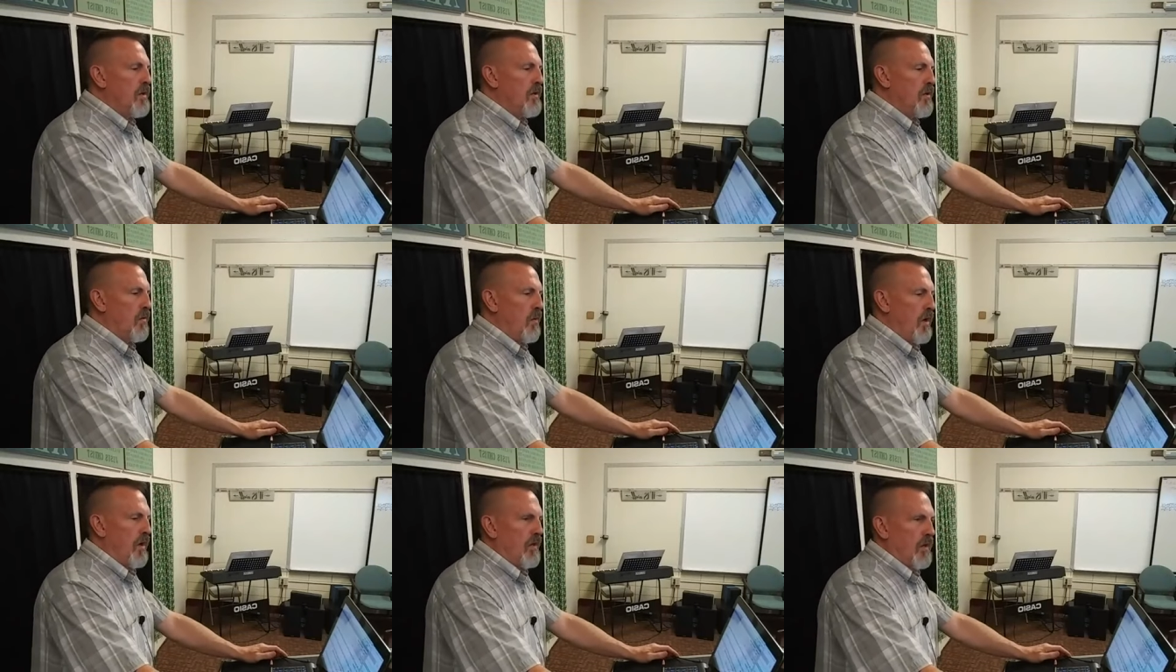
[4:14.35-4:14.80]

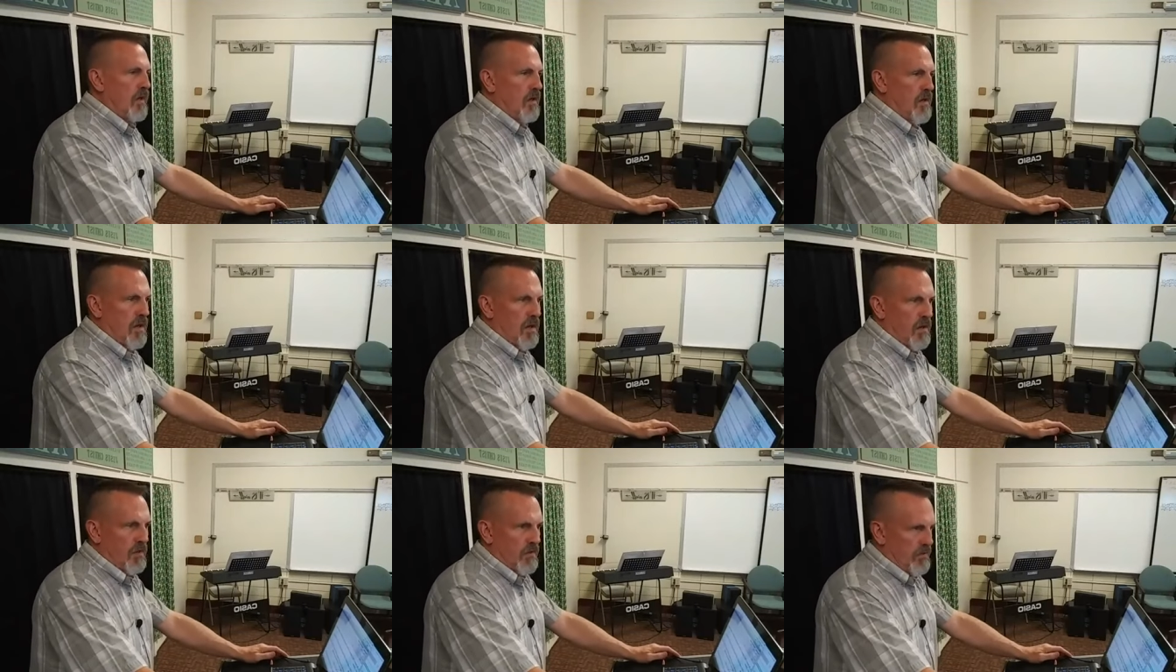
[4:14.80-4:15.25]
the way that
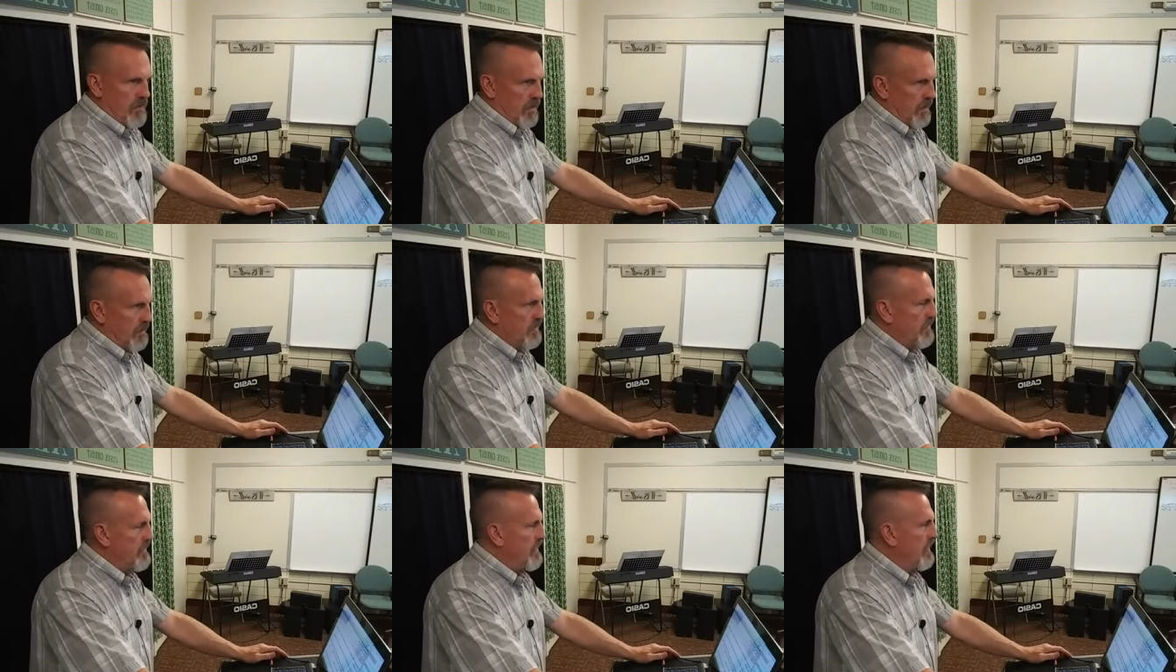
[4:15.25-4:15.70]
God
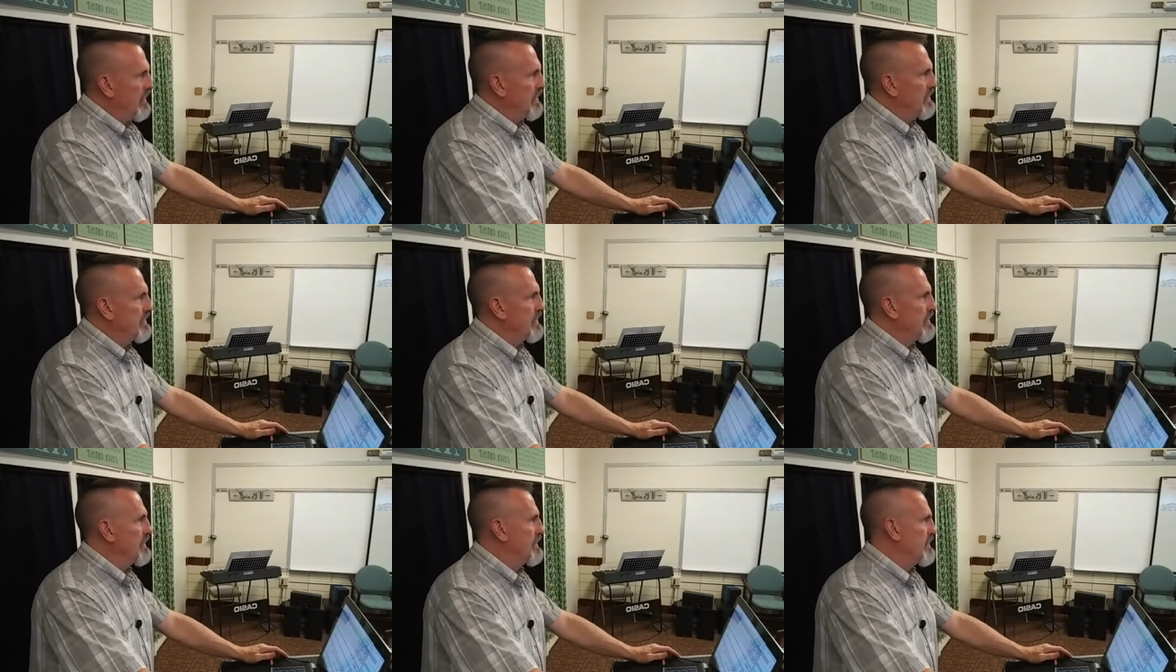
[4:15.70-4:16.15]
does
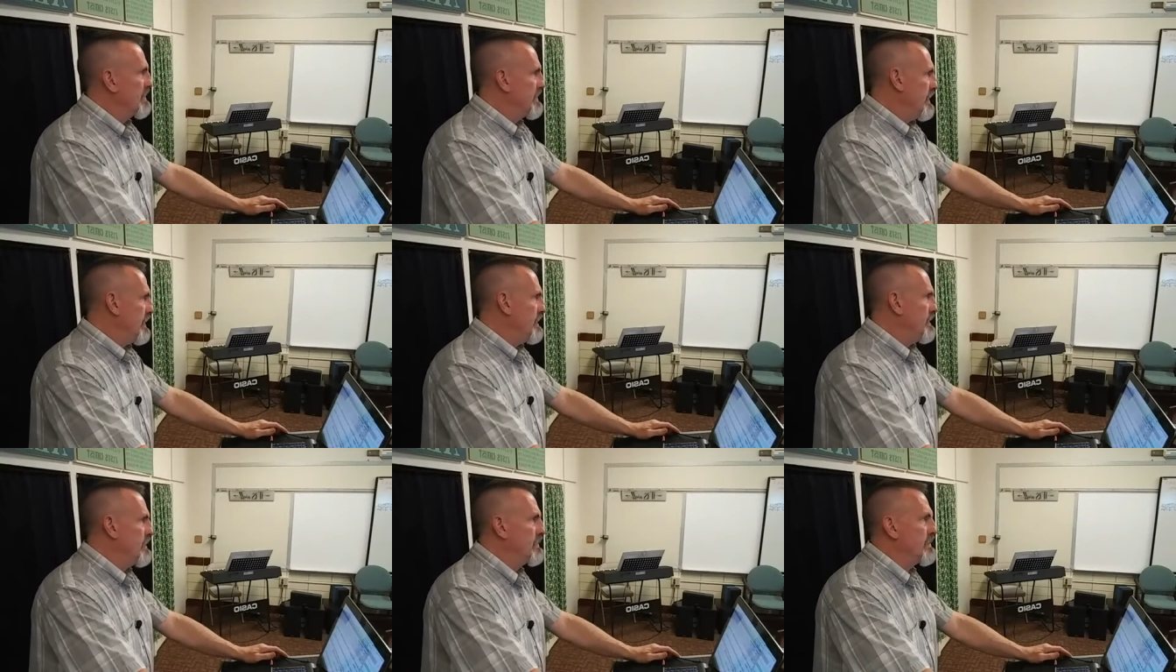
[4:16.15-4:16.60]
things and
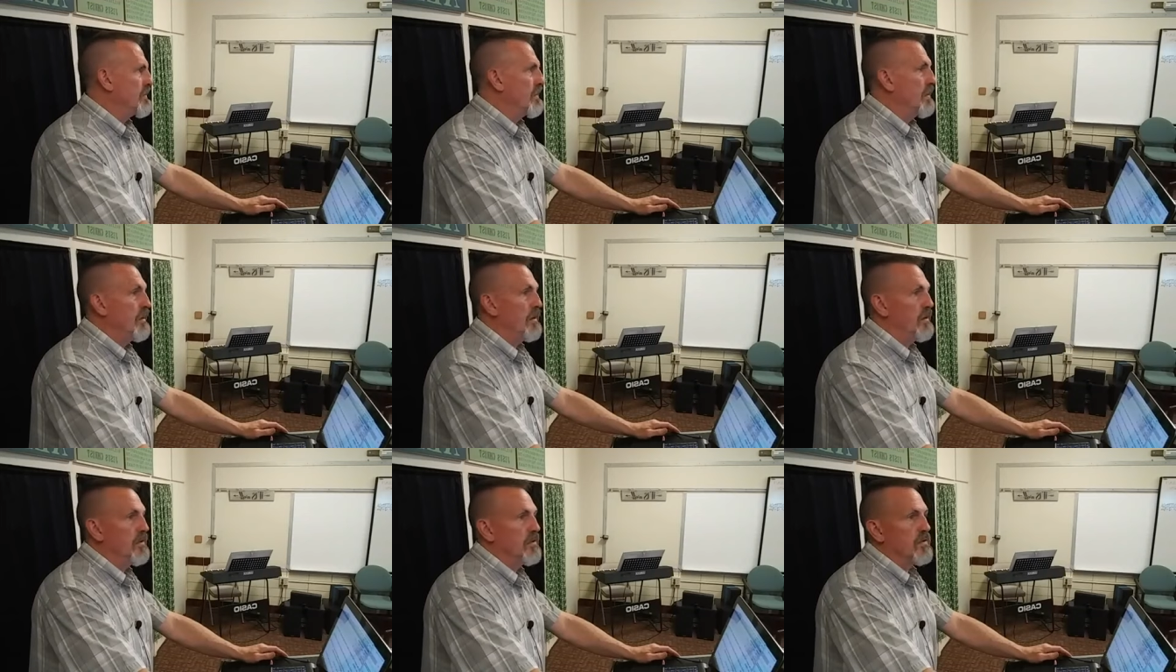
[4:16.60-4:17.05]
sees
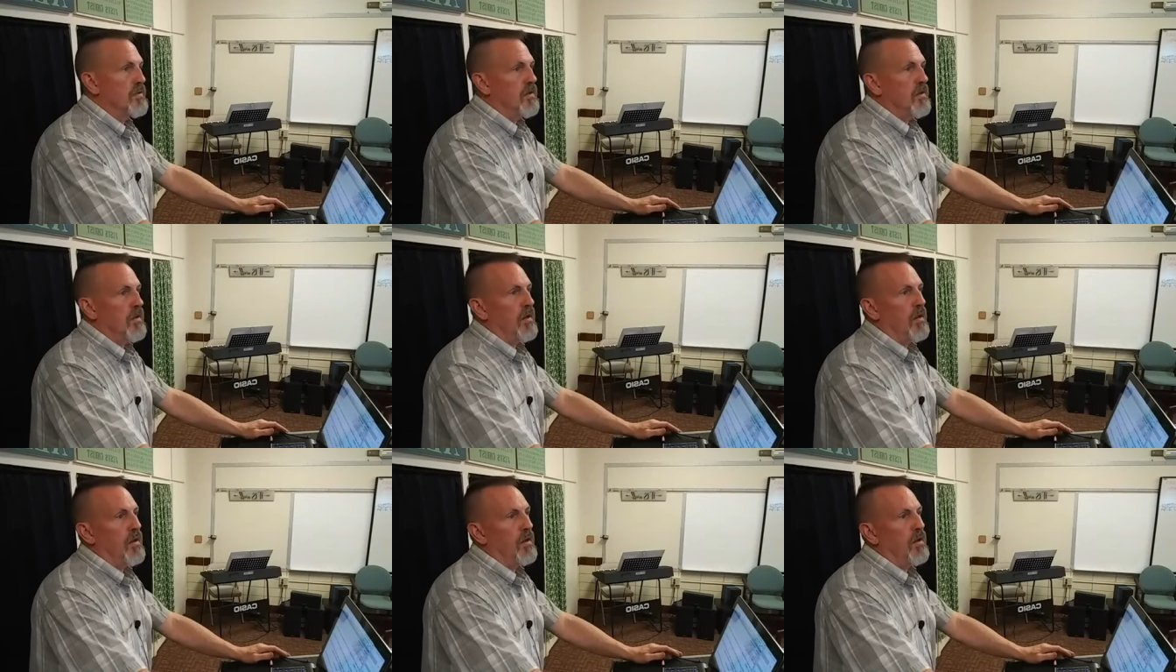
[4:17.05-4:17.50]
things
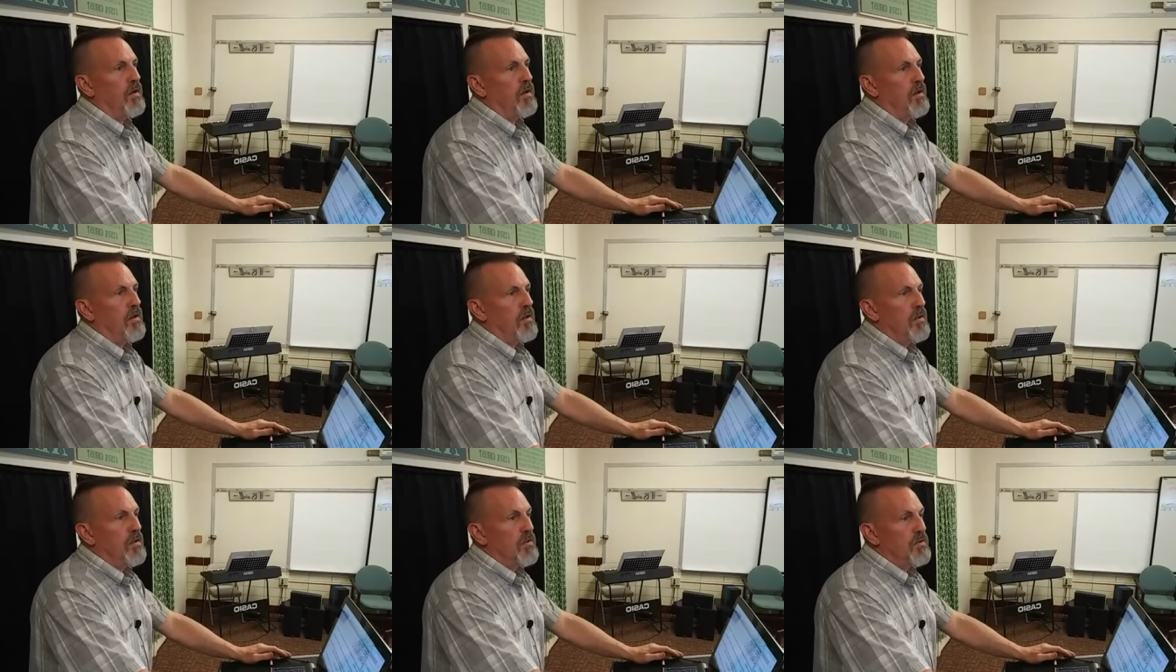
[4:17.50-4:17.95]

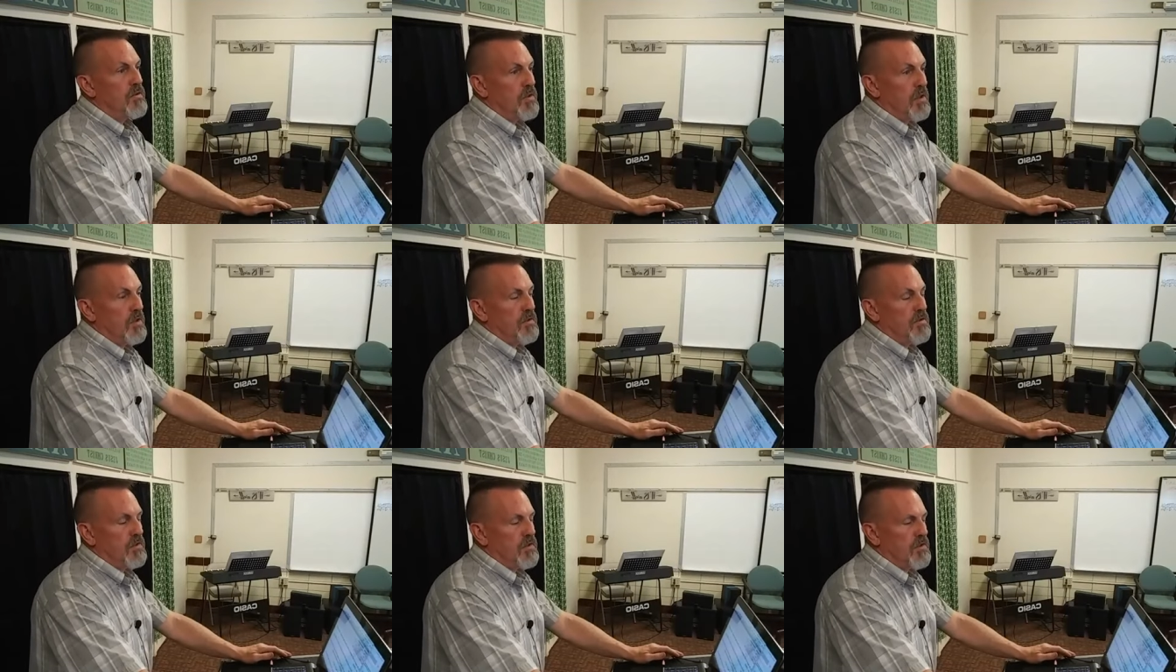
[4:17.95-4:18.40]
and
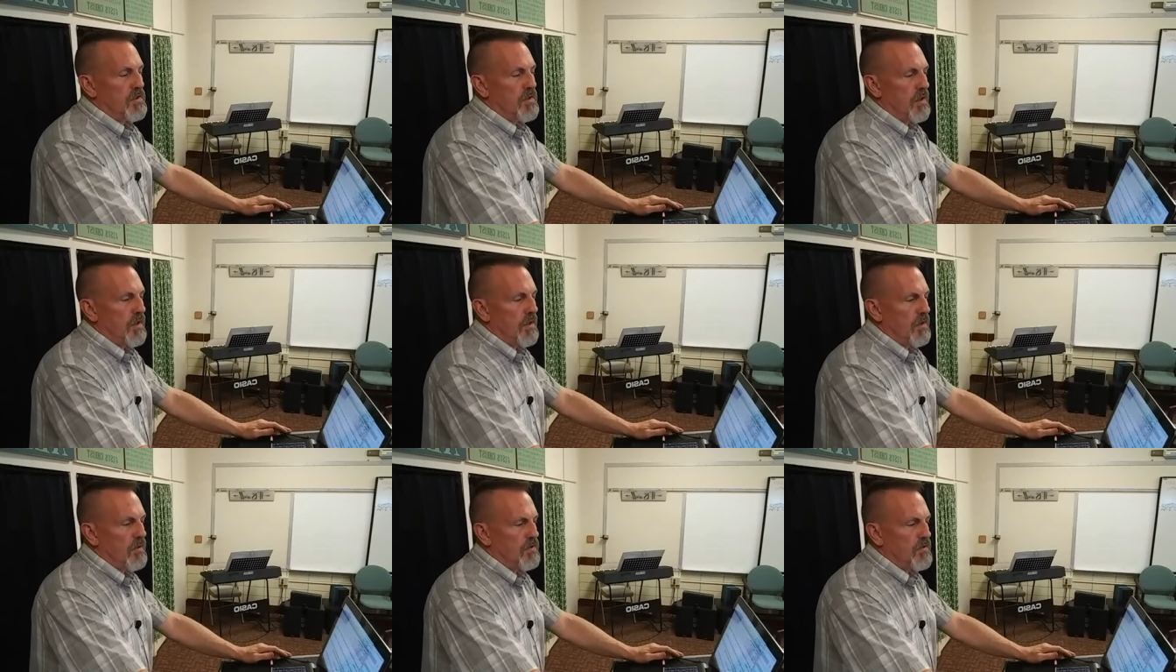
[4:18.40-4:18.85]
judges
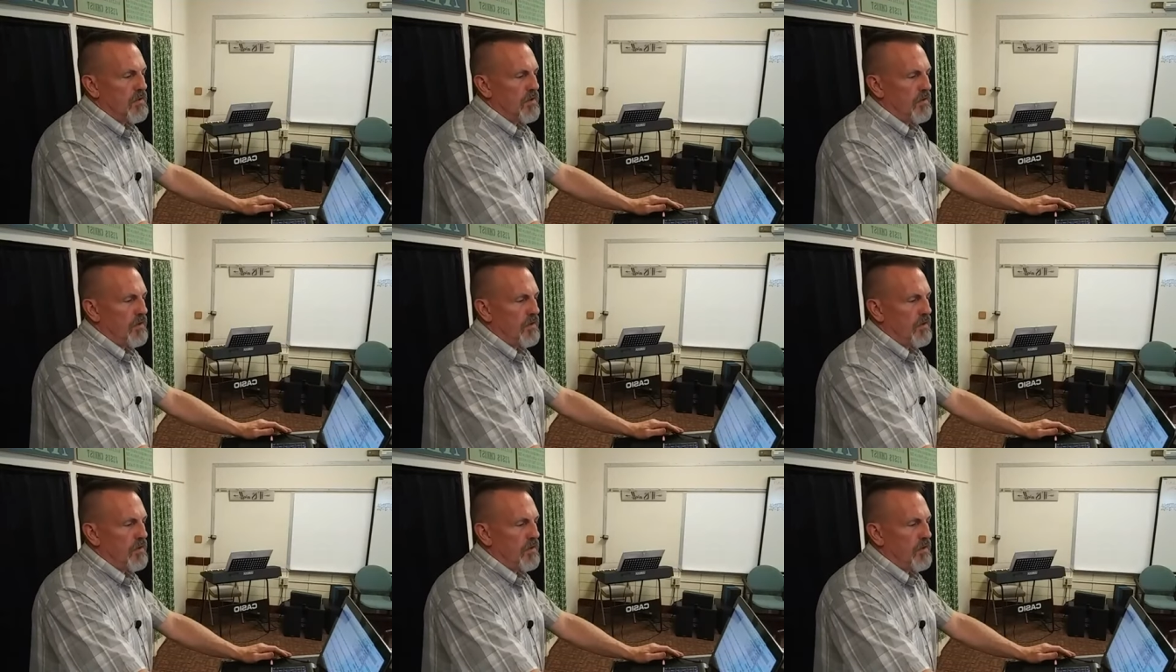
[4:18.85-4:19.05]
things.